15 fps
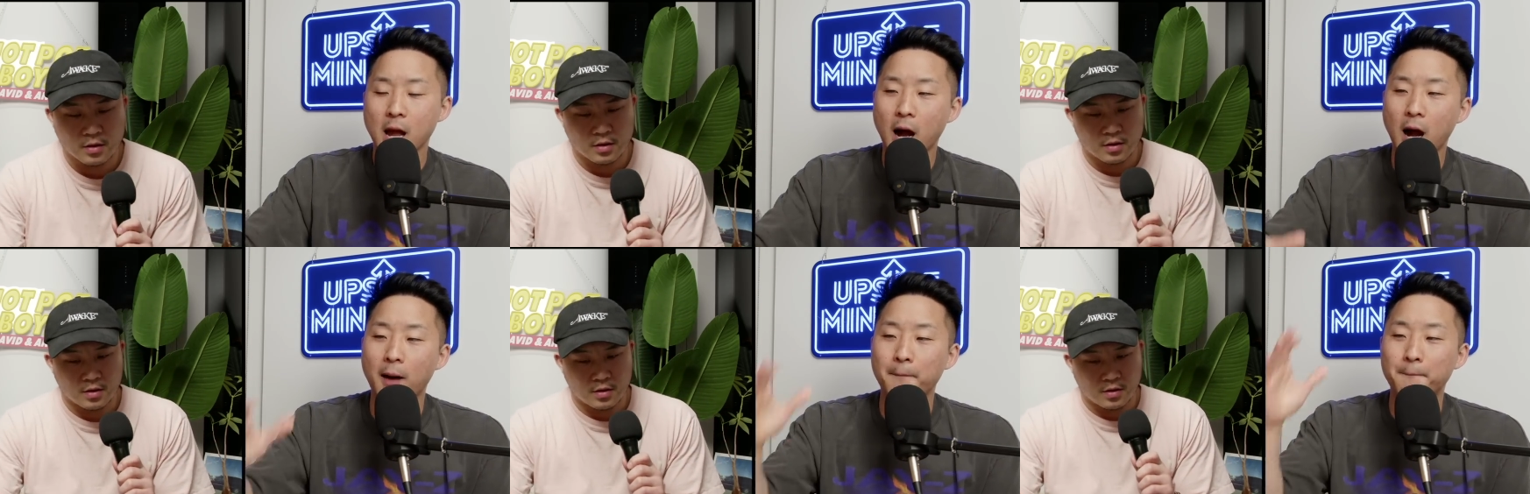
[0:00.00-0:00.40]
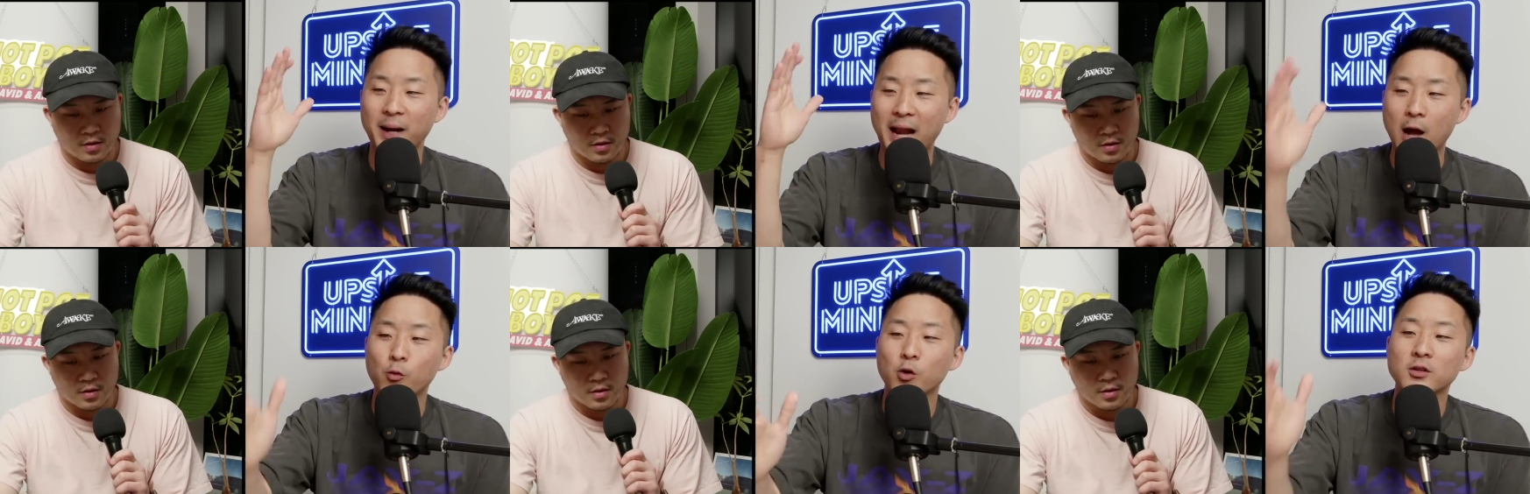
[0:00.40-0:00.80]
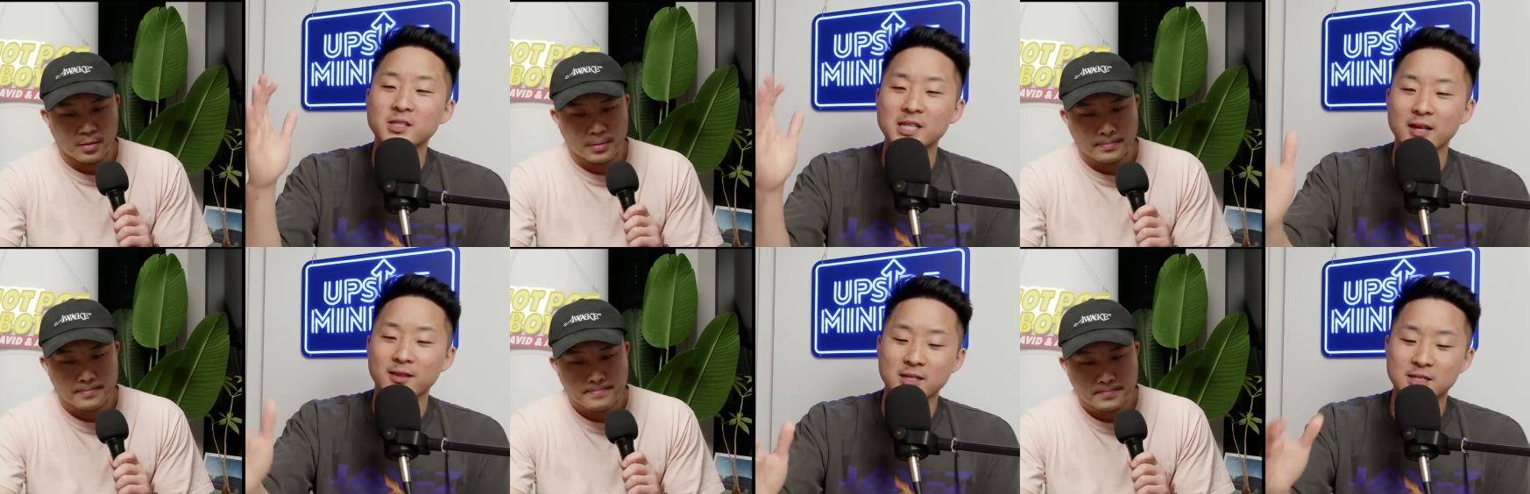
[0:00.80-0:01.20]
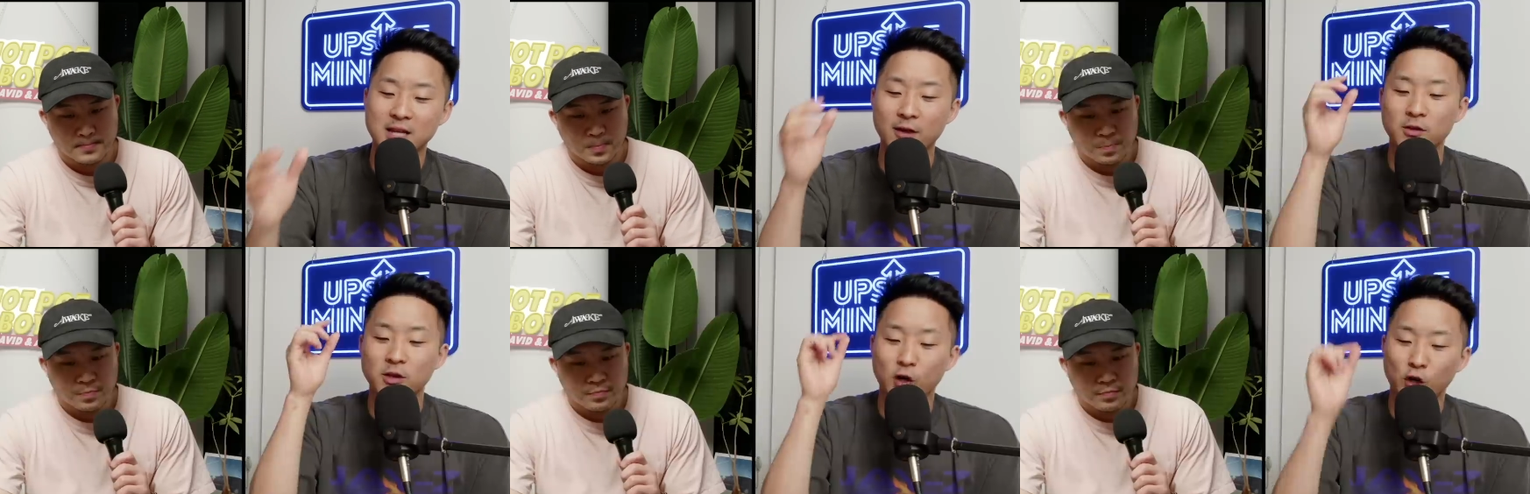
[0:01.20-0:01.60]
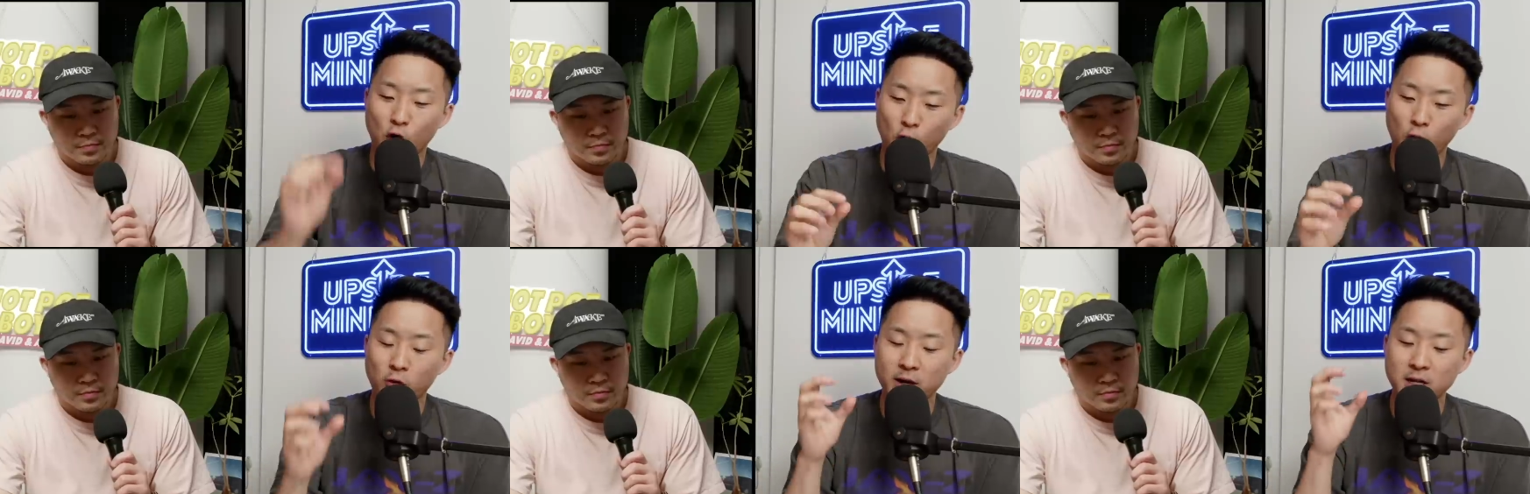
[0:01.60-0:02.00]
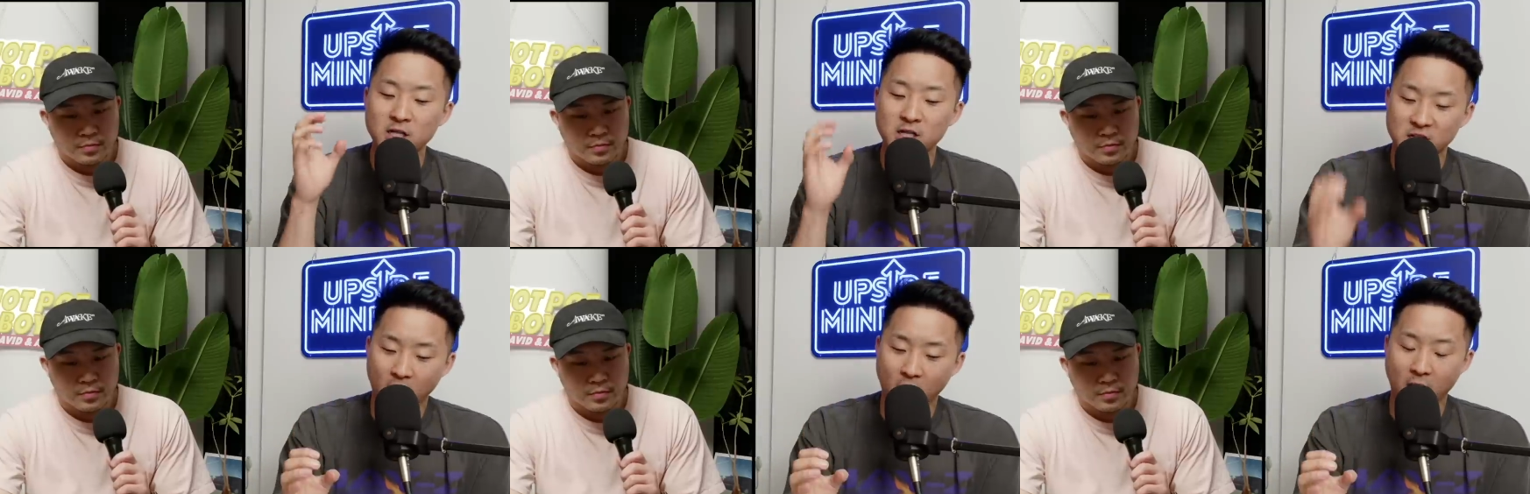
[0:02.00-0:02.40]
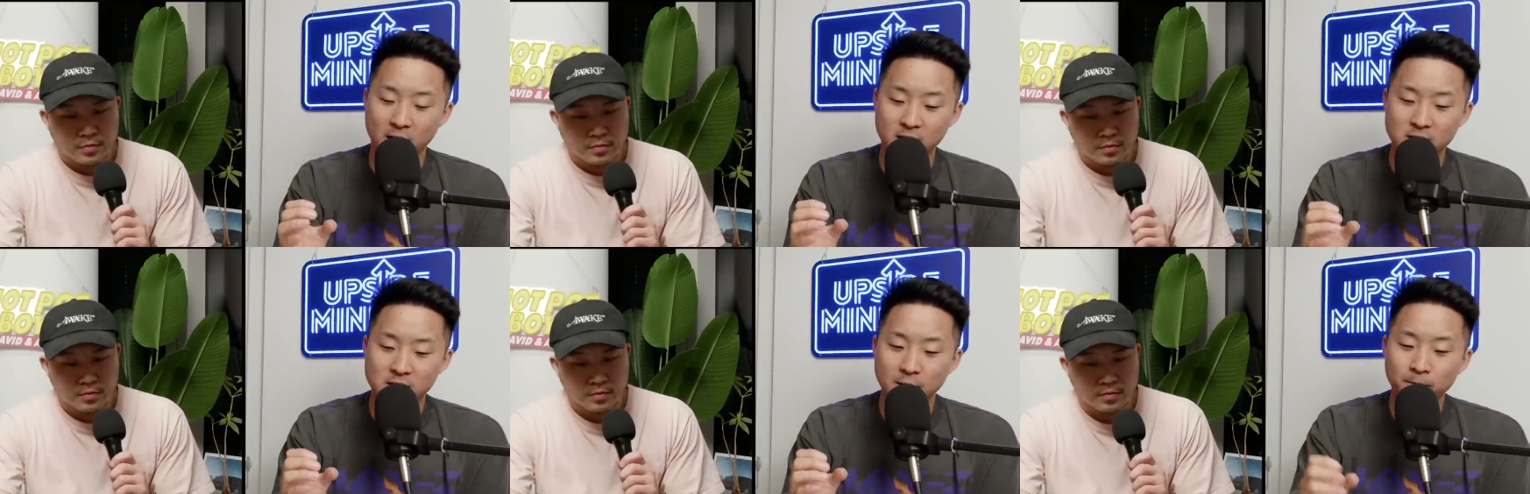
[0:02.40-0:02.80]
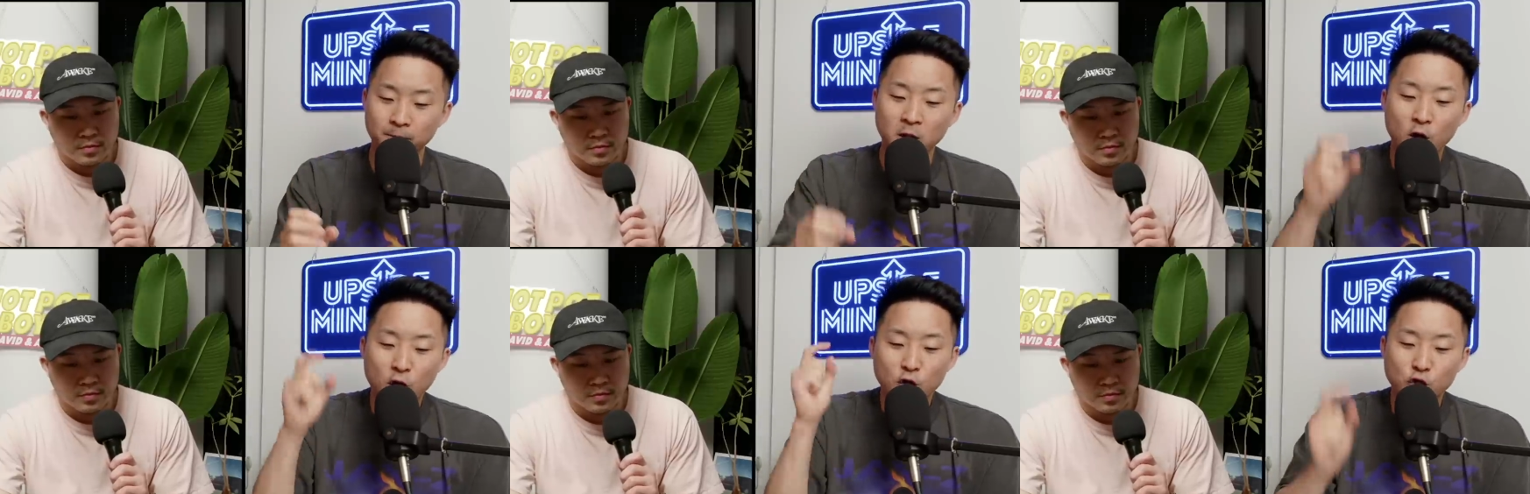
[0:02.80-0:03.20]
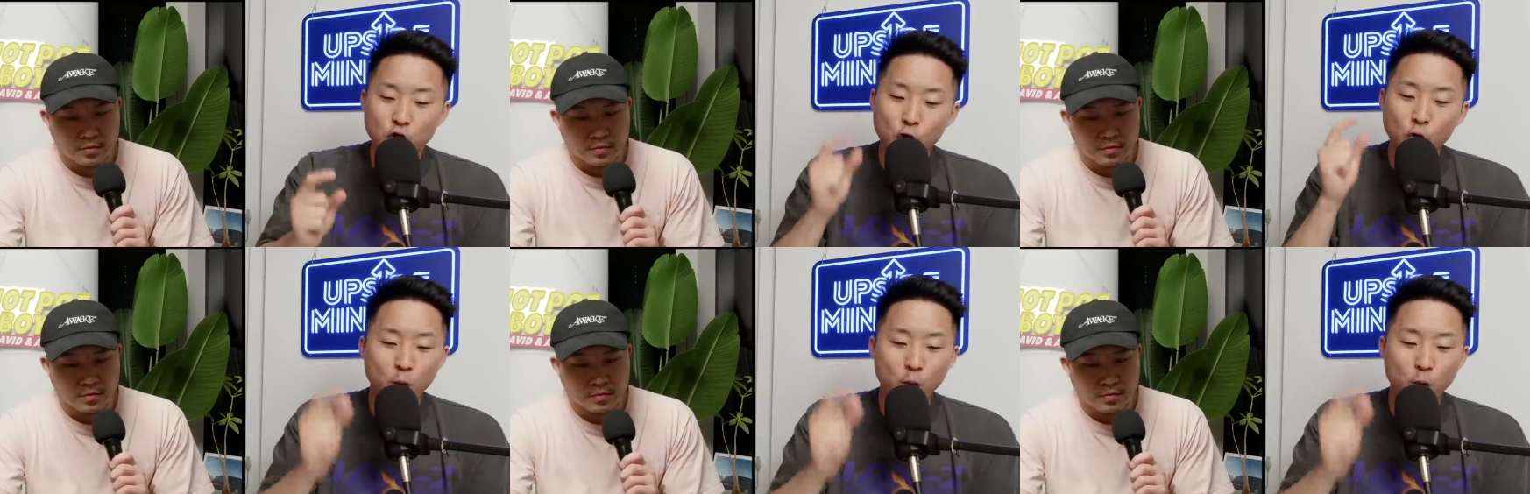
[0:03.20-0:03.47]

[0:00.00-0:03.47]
Speaker 1: Um, but I will say this, David, the curry sauce do